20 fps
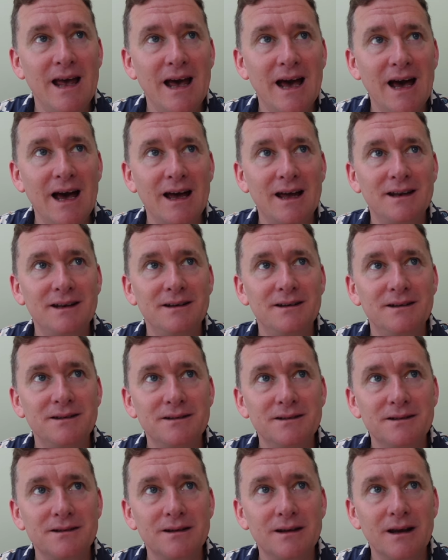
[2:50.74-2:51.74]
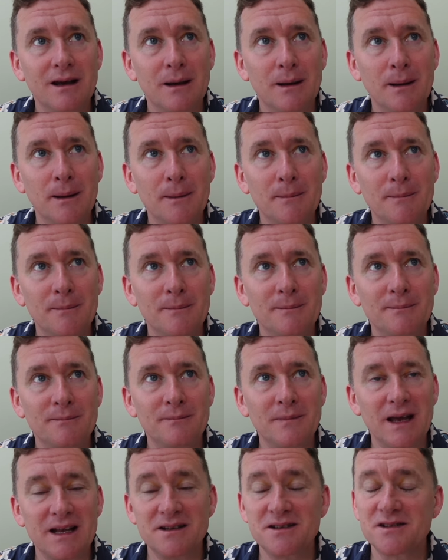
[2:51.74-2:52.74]
and
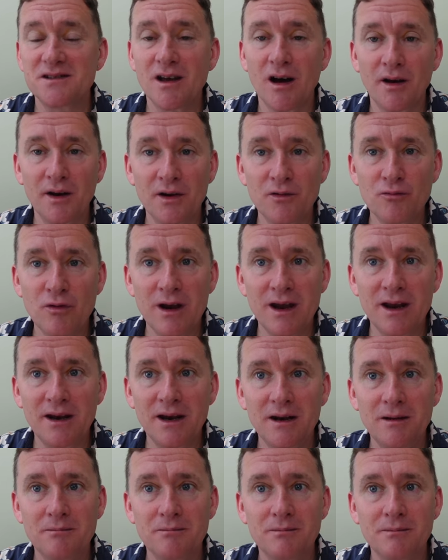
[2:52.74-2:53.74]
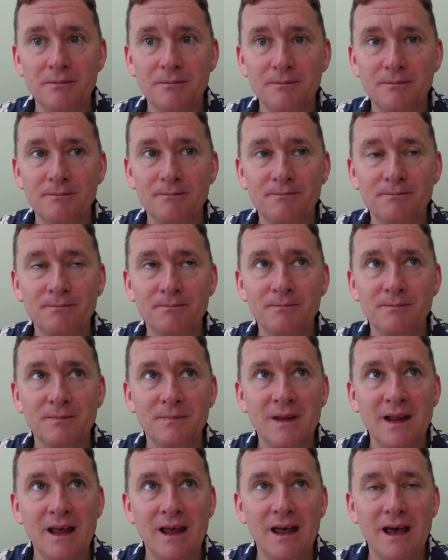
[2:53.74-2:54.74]
it started raining,
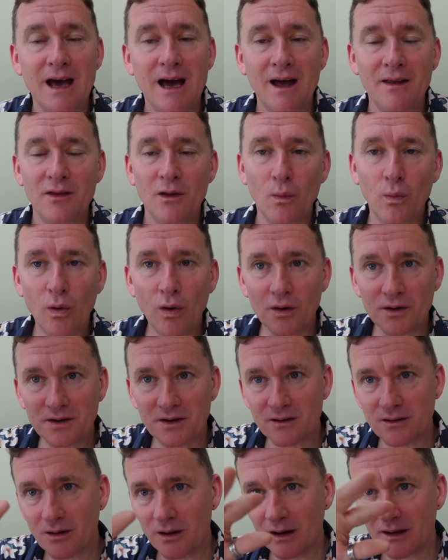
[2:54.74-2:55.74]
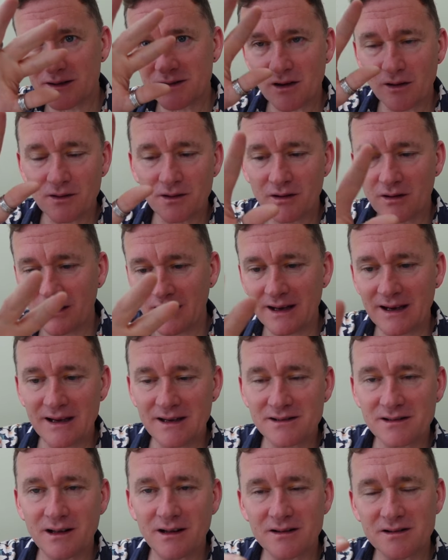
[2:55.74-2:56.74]
and the watercolours on her
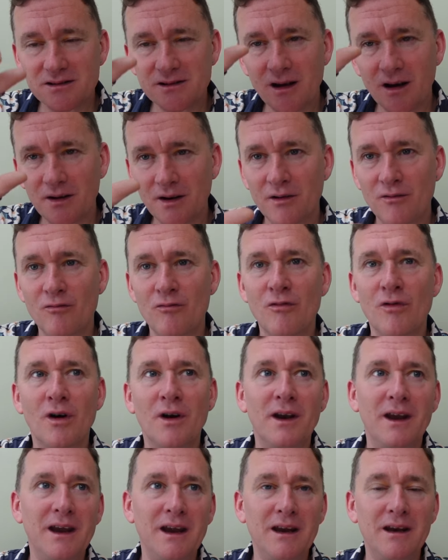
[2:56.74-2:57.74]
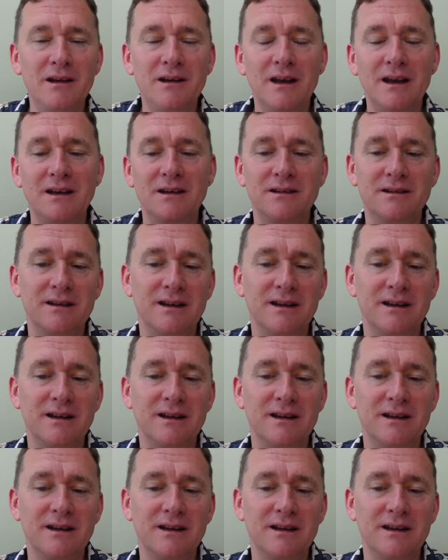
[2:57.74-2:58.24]
easel started running, and